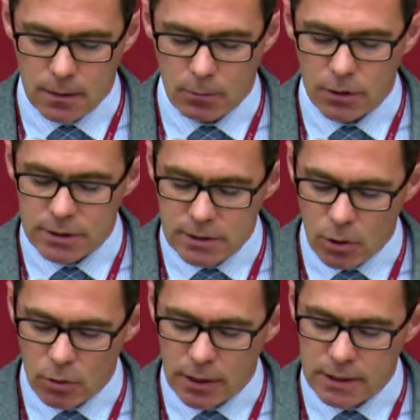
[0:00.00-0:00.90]
But the
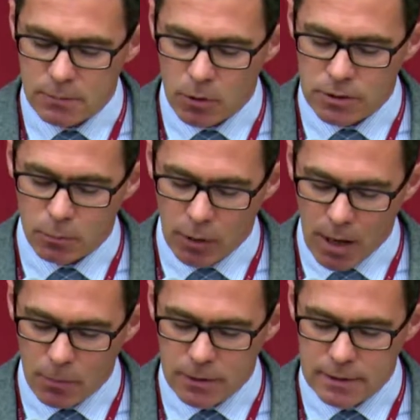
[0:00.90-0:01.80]
soul in its most
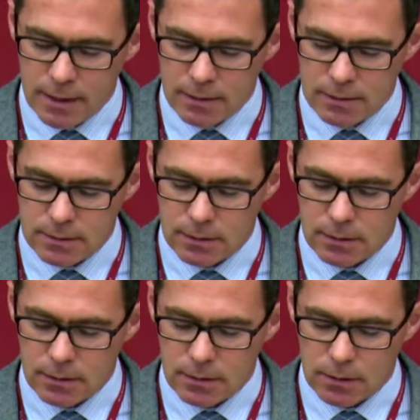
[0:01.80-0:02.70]
proper sense
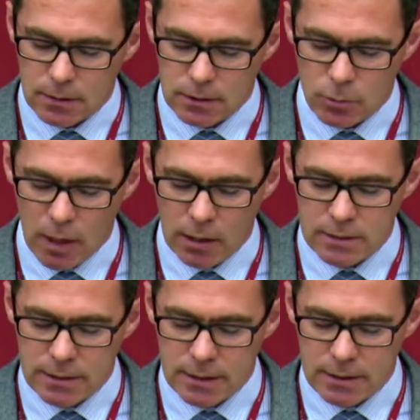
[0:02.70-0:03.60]

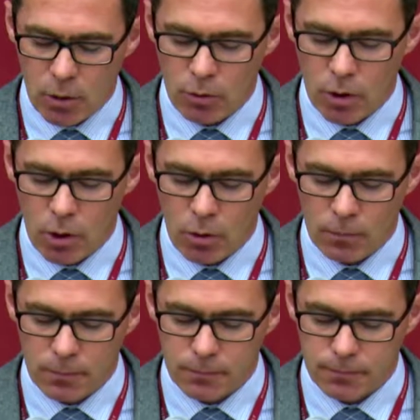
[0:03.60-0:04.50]
dwells in its own
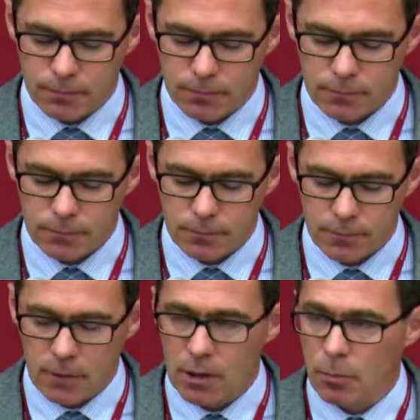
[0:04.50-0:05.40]
home.
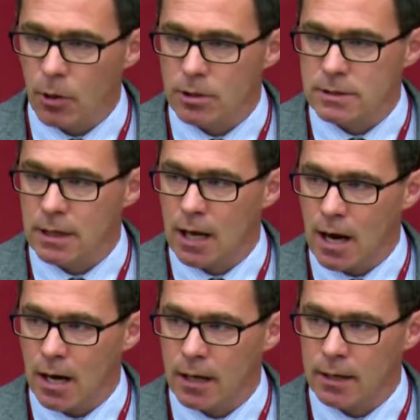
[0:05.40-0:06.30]
The personal
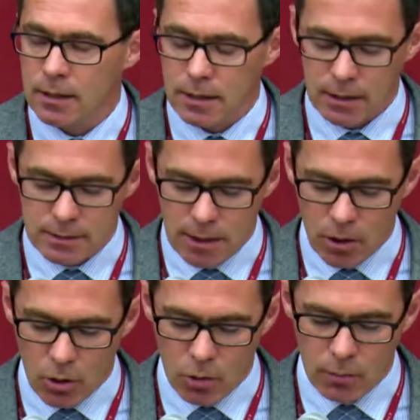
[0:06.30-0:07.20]
I is at
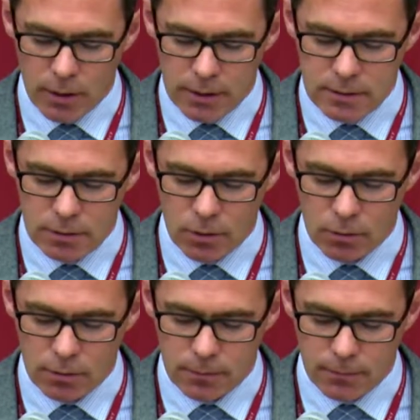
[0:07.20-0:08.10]
home in the soul.